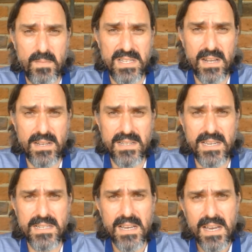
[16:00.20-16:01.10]
Siglo
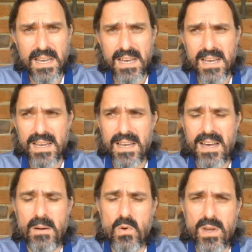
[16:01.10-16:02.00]
6,
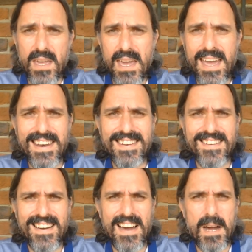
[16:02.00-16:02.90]
I'm looking at,
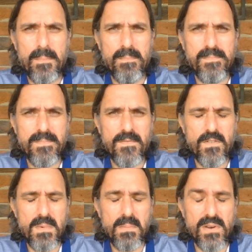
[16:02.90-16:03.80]

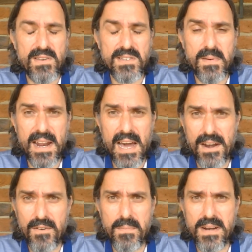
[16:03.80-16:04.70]
for me personally, about
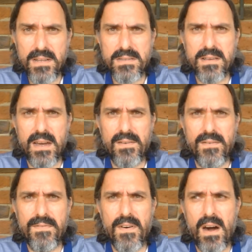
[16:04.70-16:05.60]
100 minutes,
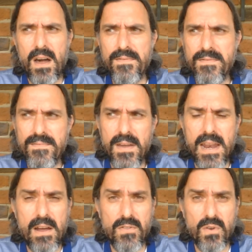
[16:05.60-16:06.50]
105, an
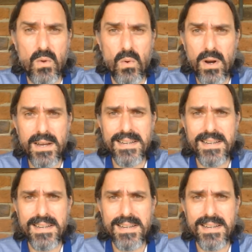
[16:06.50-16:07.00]
hour and three-quarter